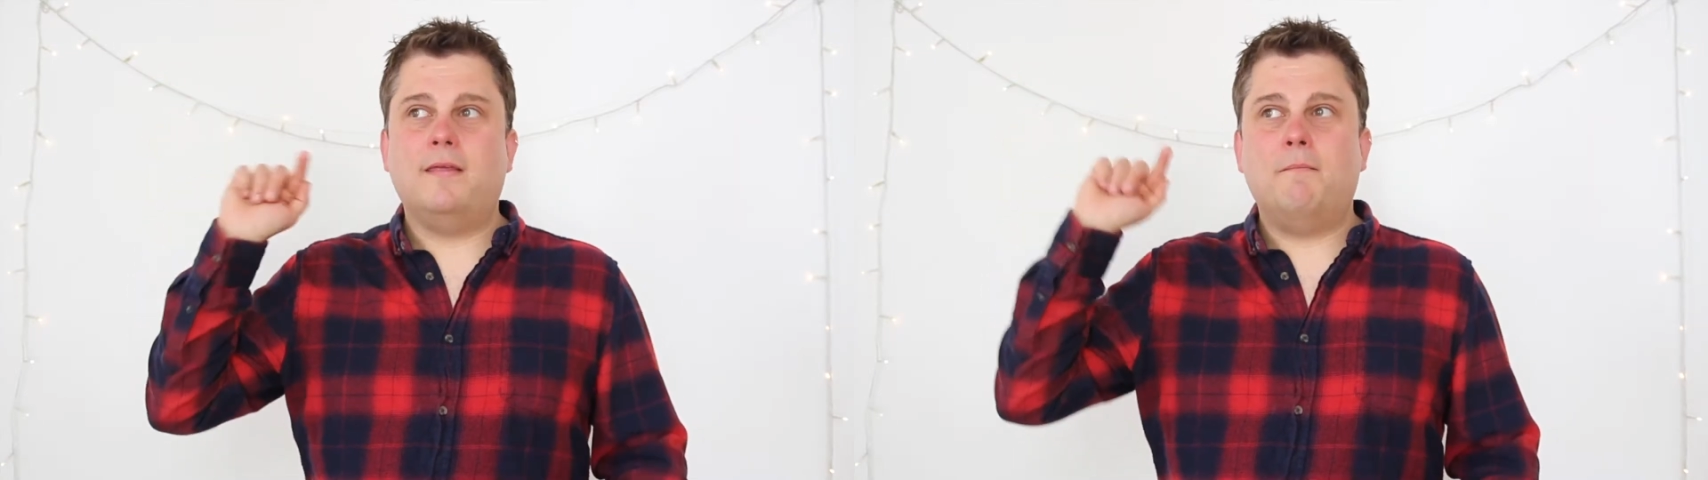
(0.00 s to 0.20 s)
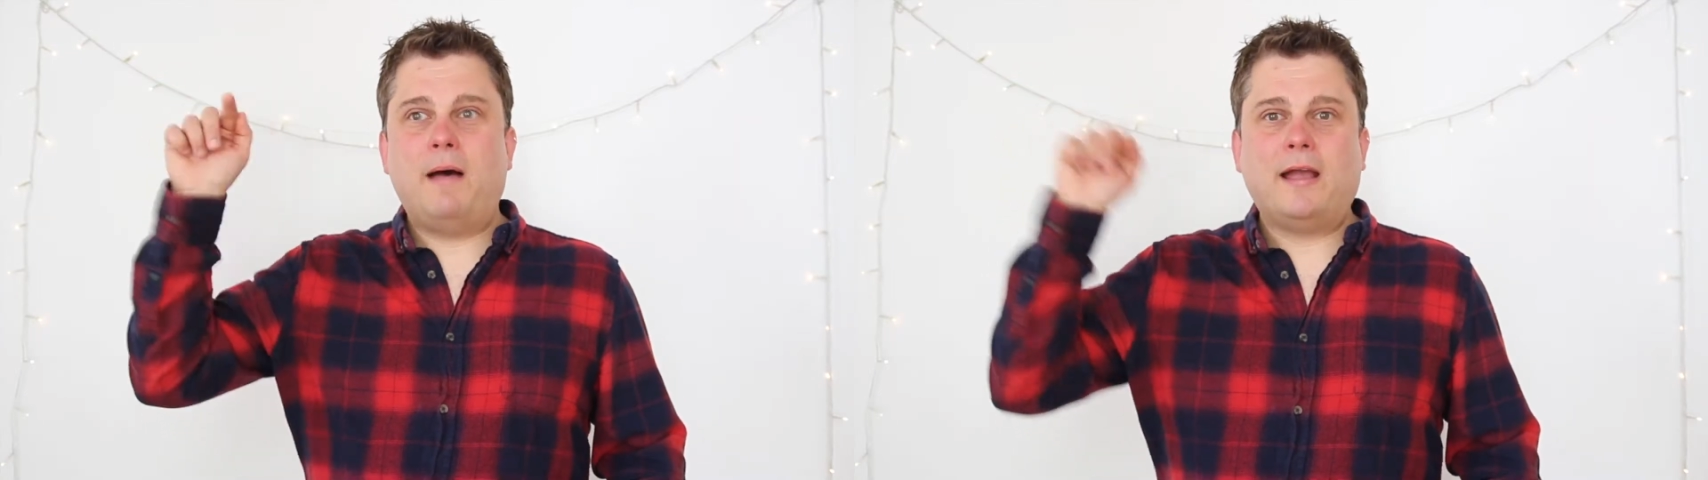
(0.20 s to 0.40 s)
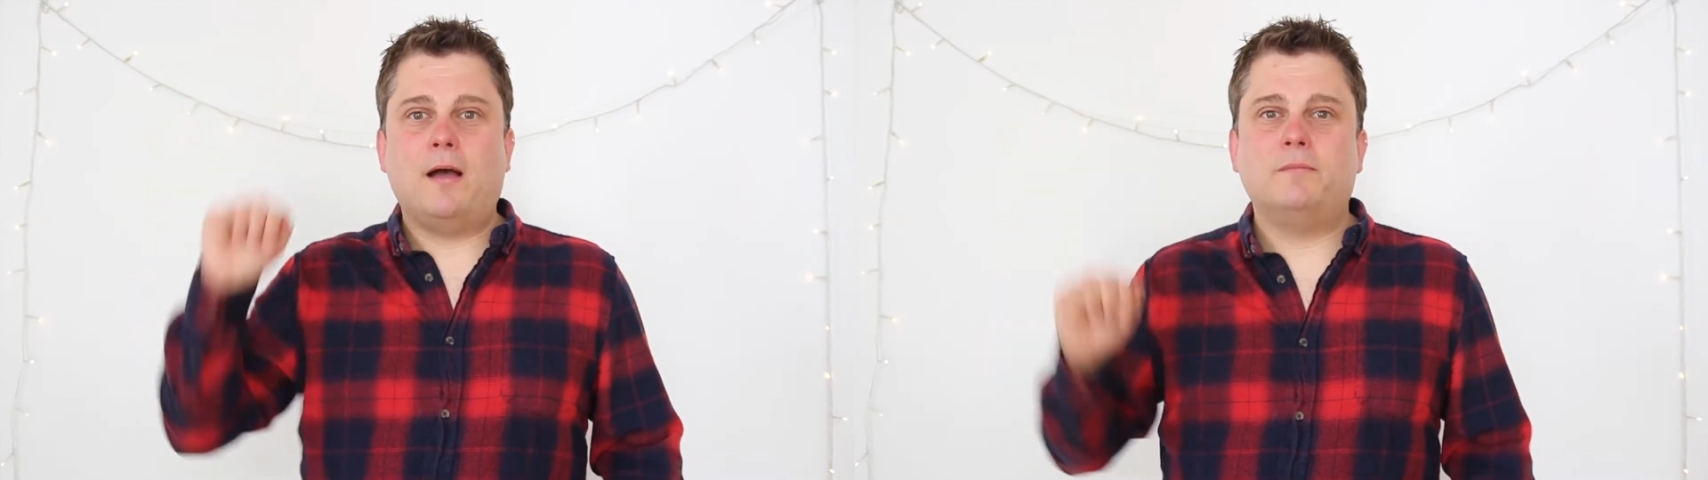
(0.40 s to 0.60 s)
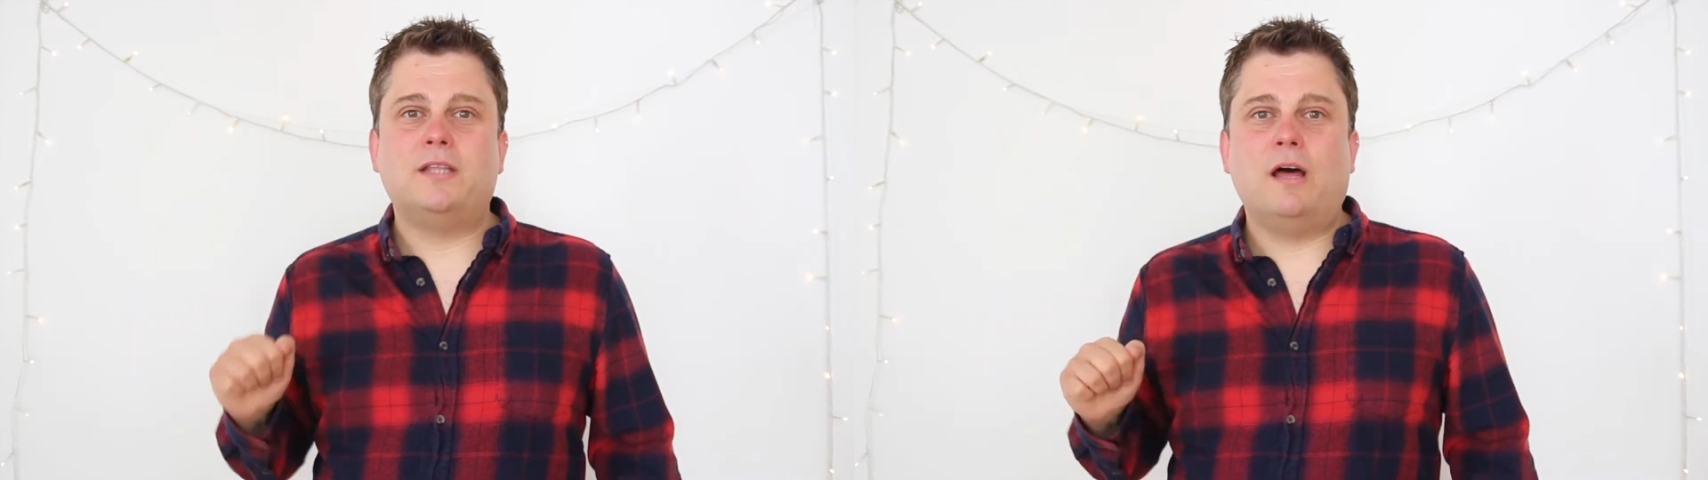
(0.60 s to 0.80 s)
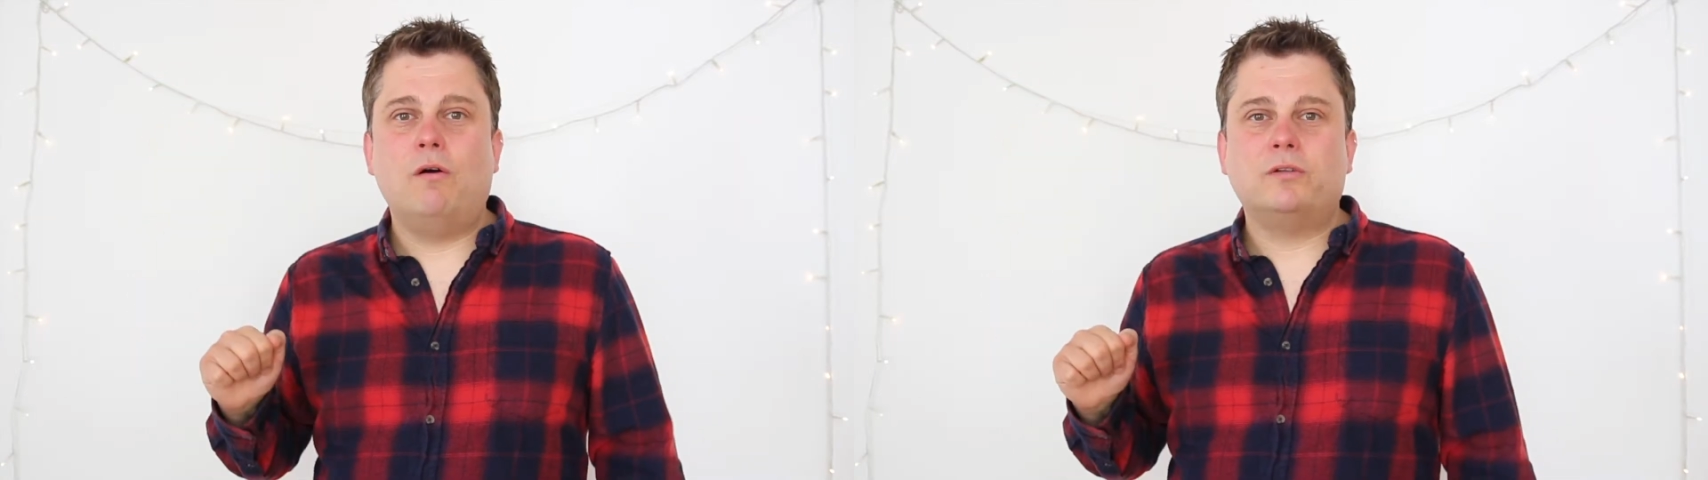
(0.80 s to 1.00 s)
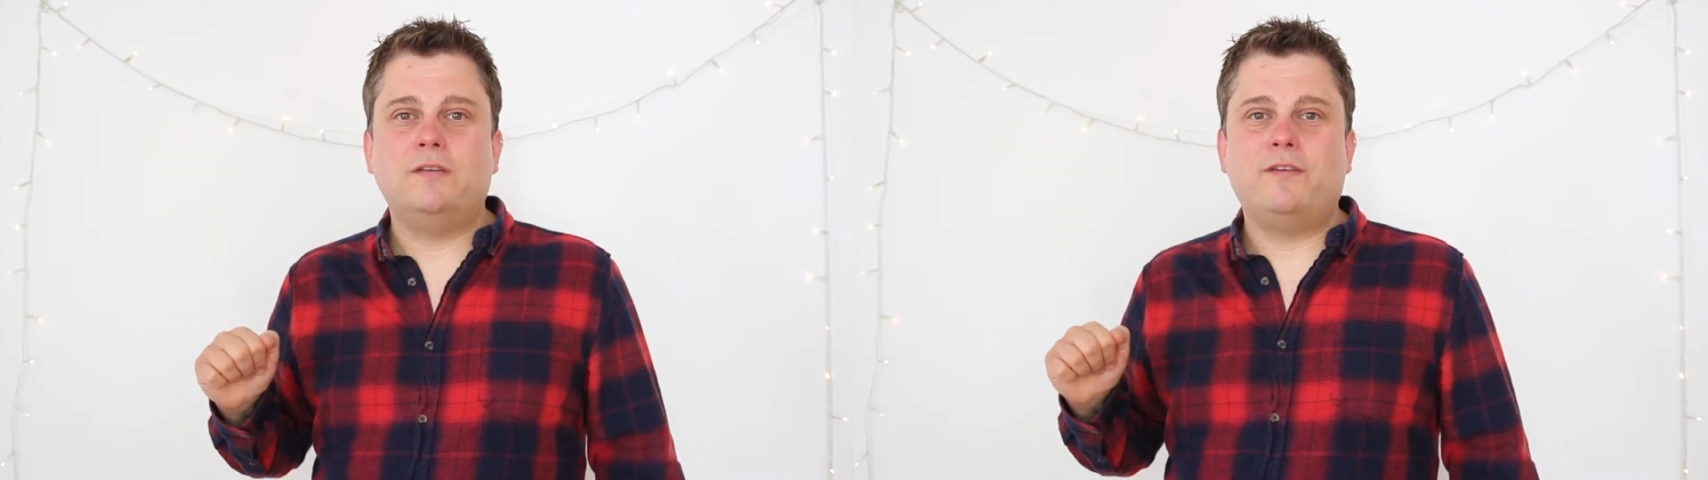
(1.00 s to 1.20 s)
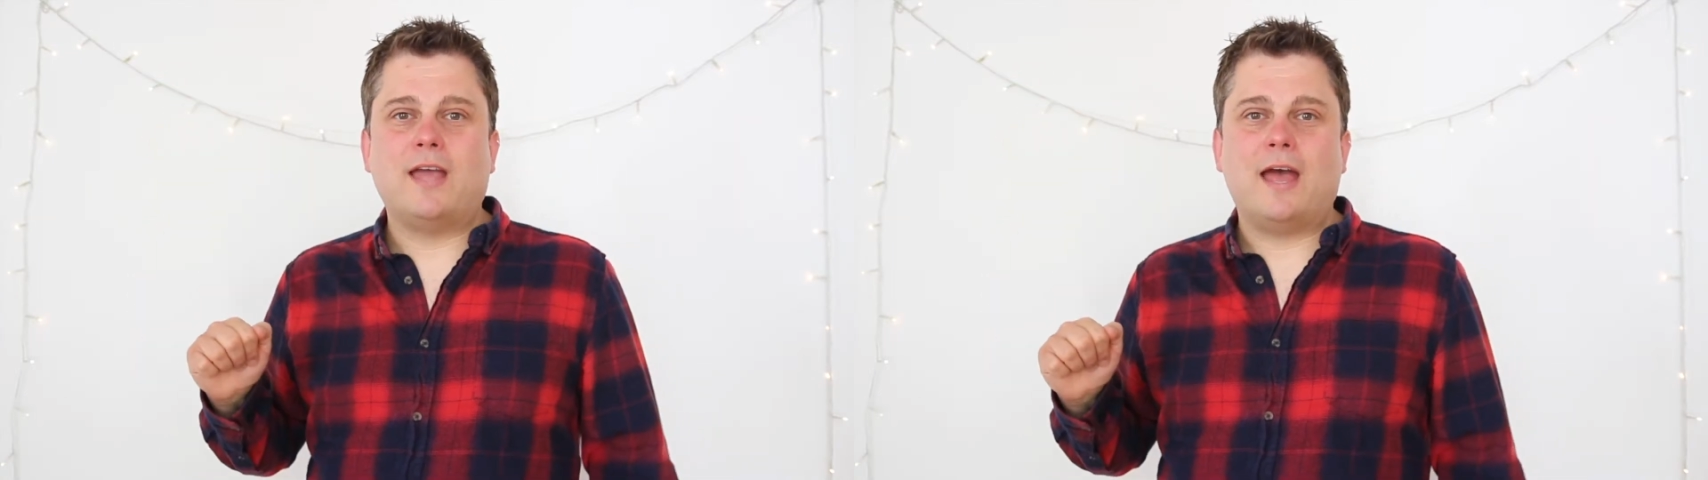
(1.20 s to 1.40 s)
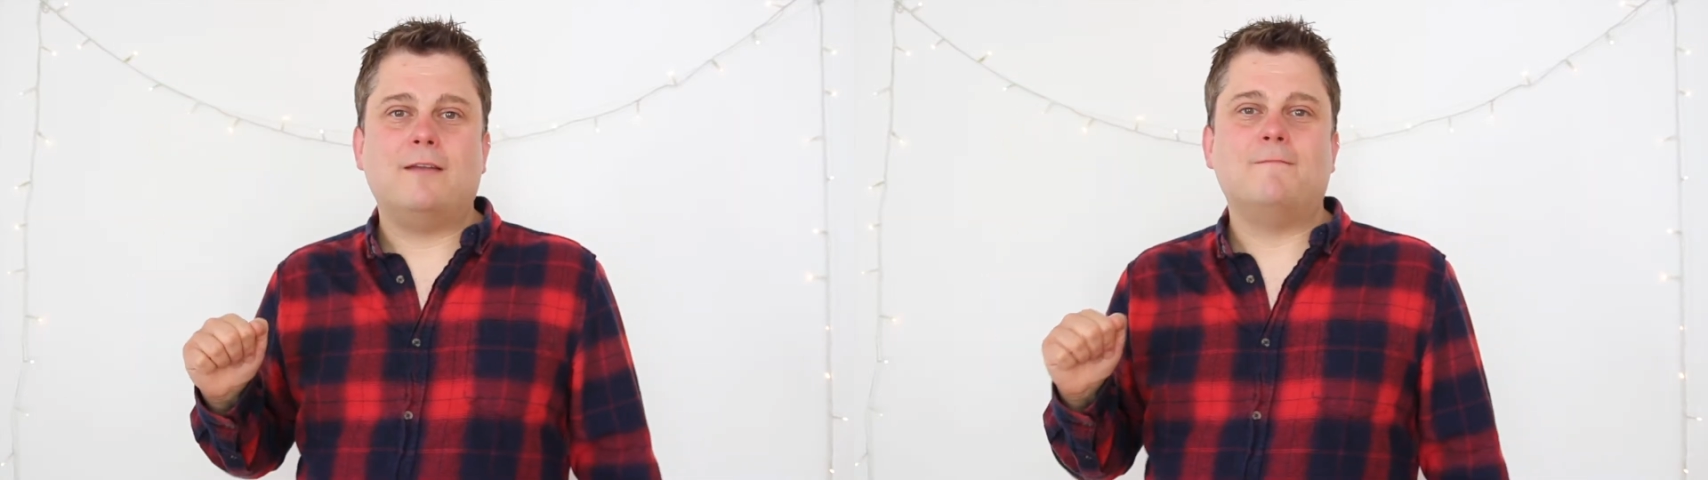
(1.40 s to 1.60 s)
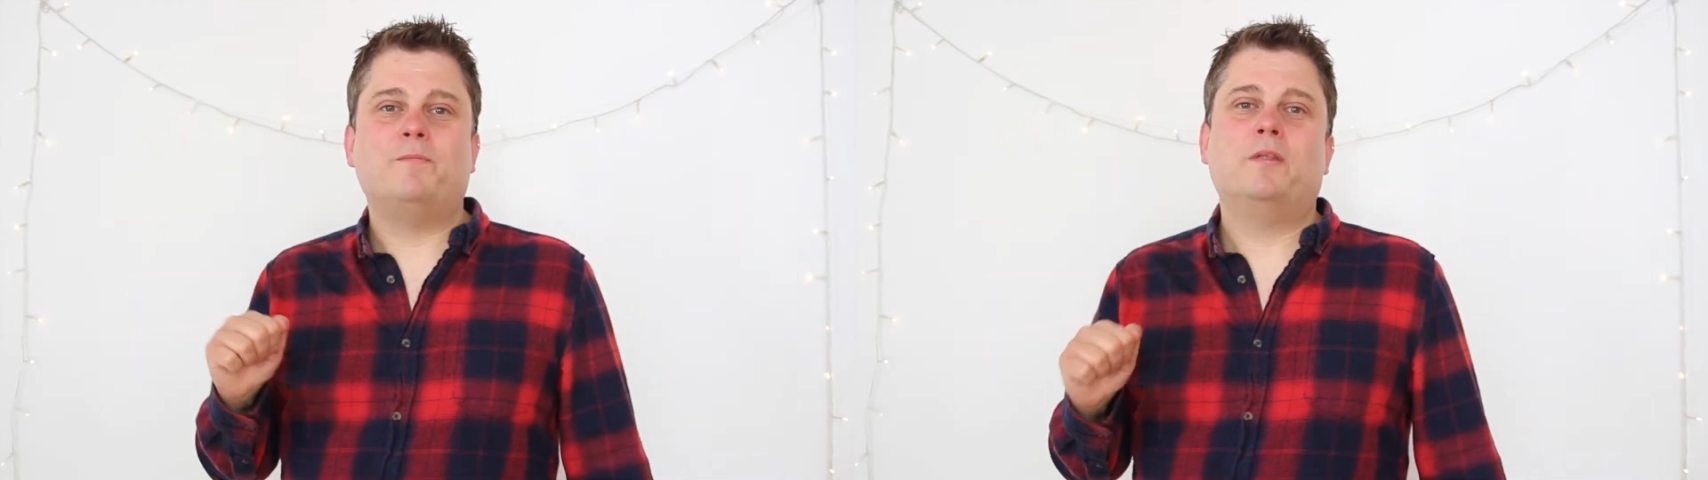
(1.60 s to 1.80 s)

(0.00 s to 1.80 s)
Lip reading: And then back up to that octave again.